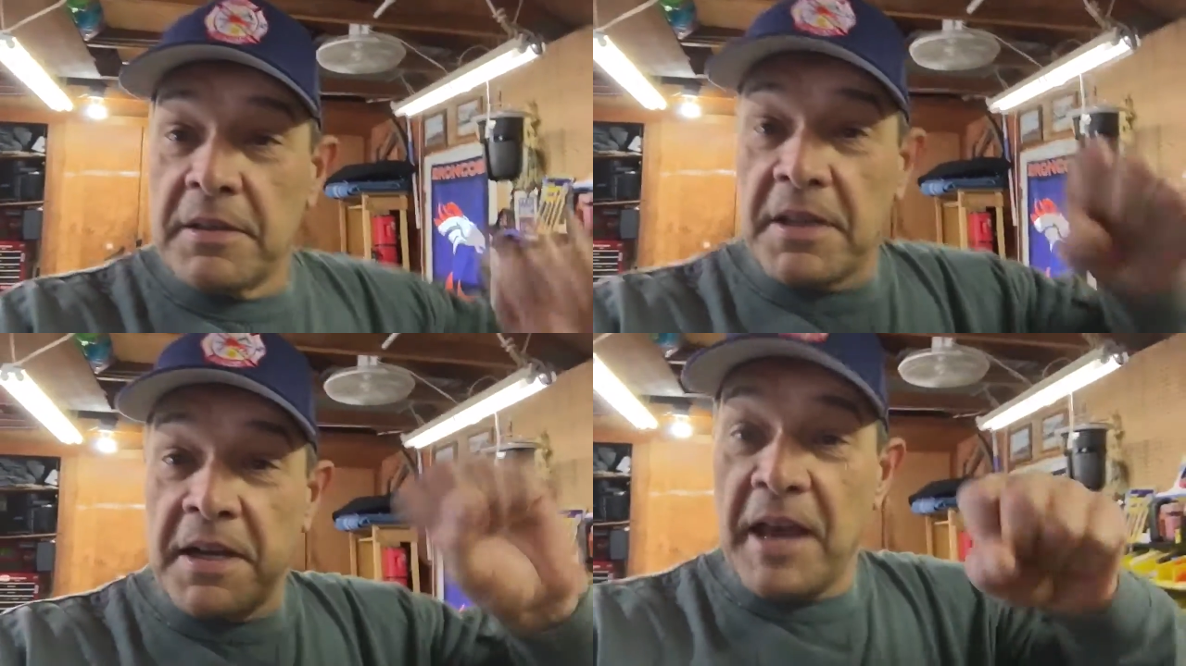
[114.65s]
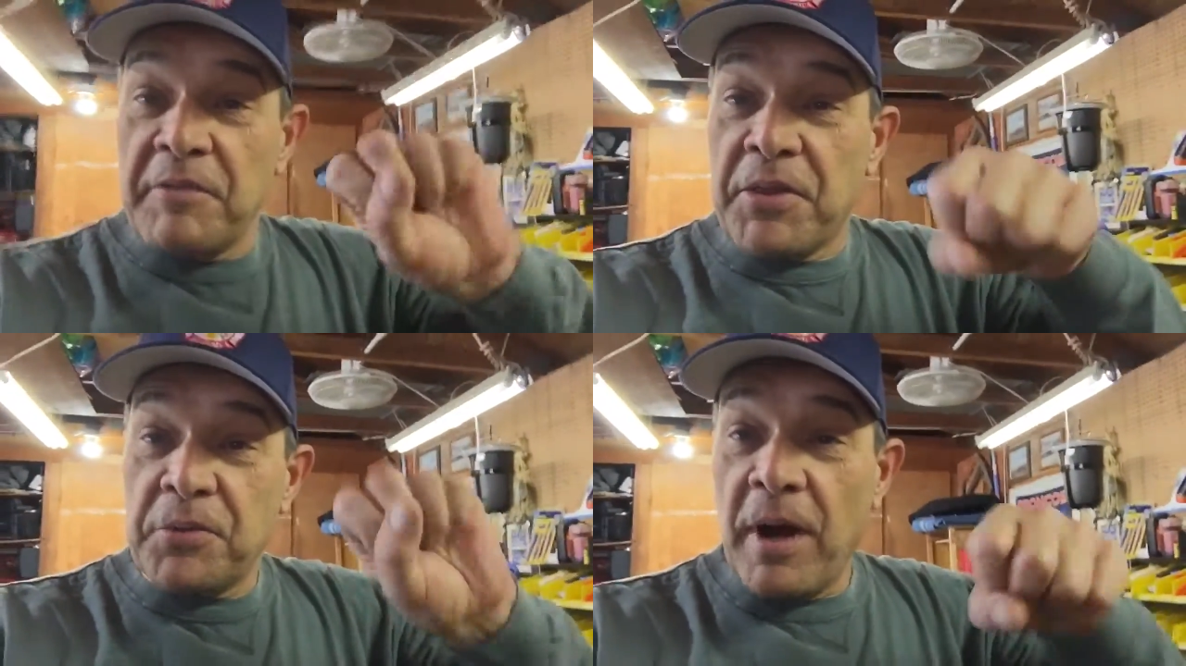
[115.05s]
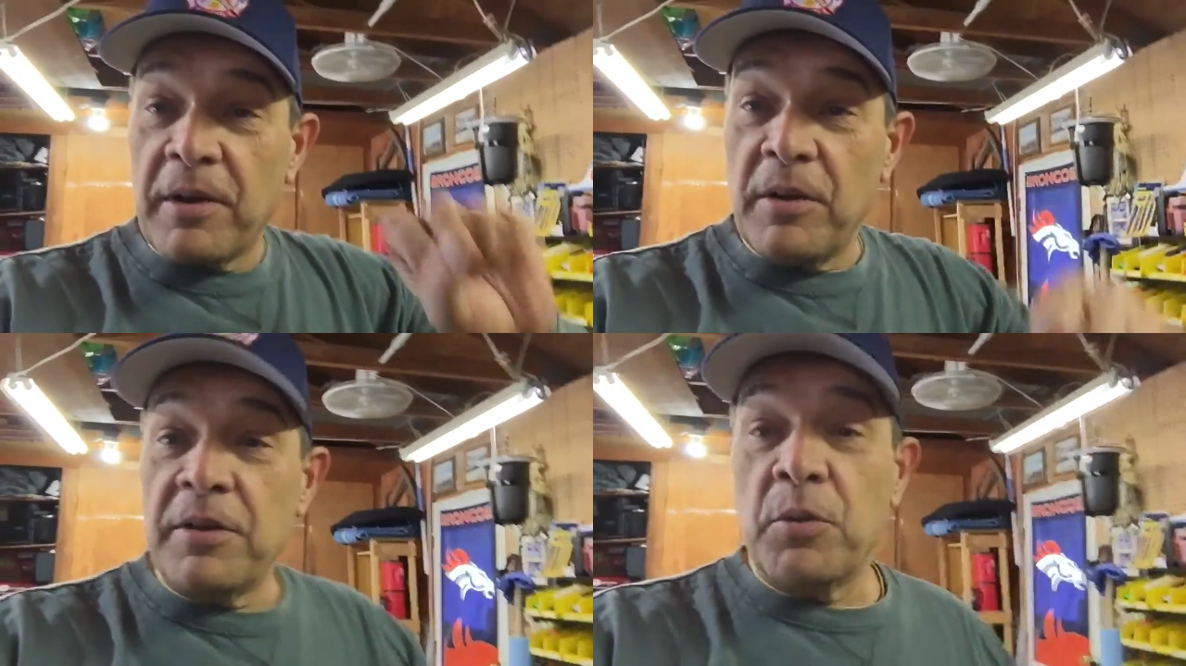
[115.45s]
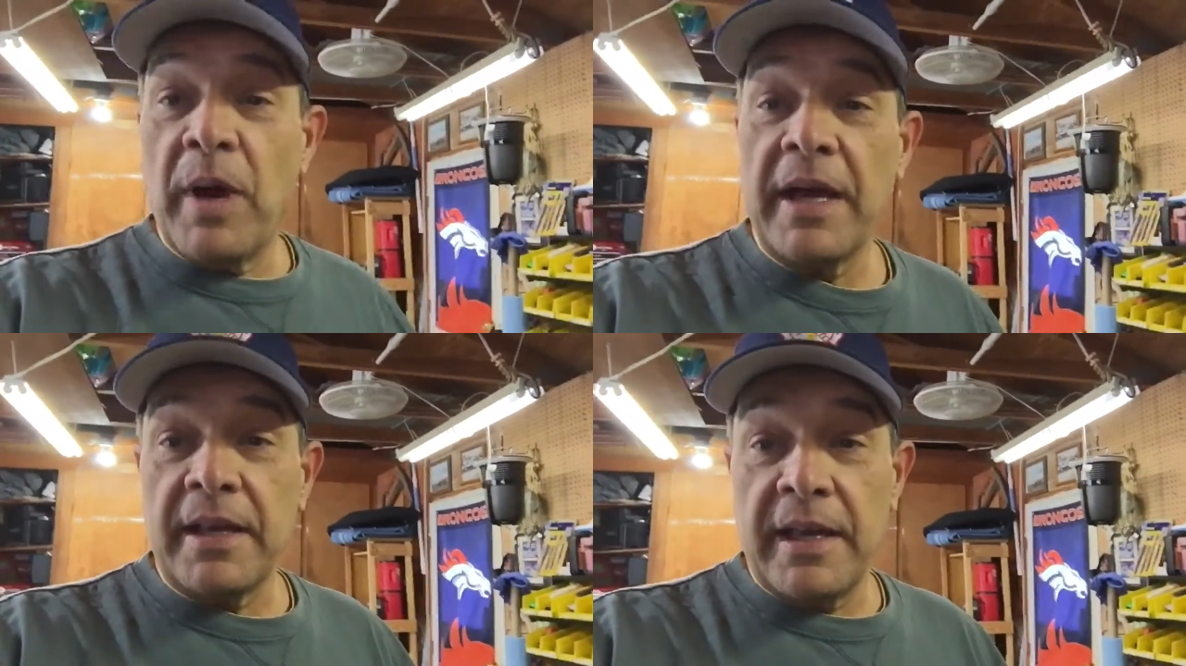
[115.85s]
kind of have a throttle on the
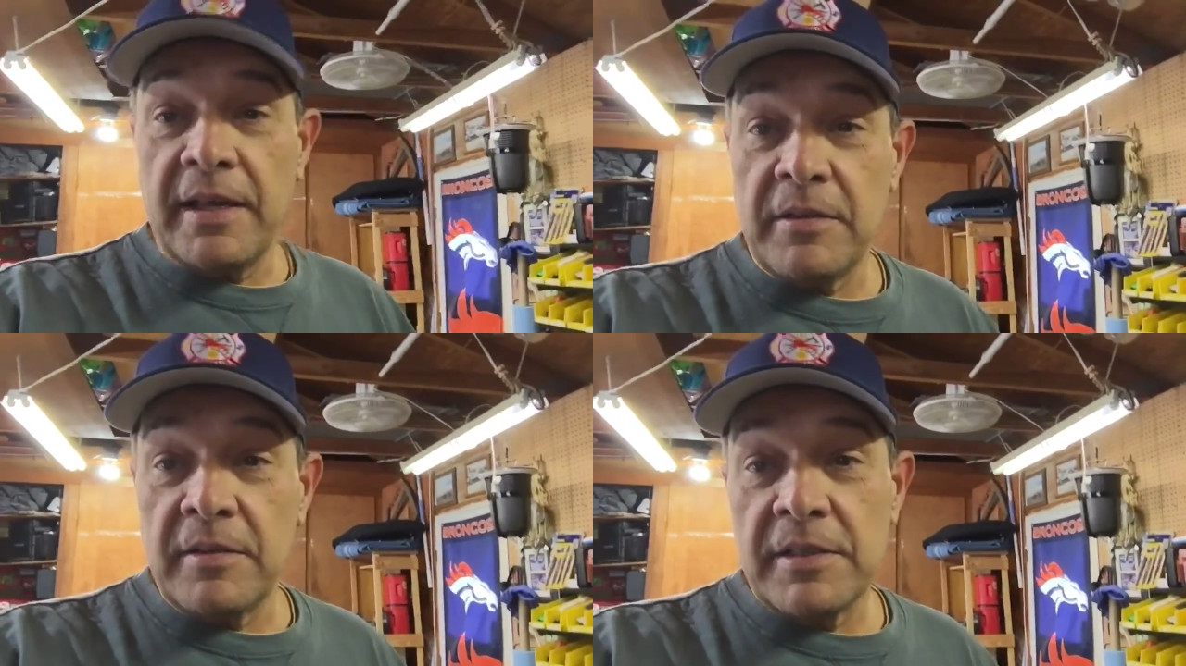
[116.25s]
wagon handle.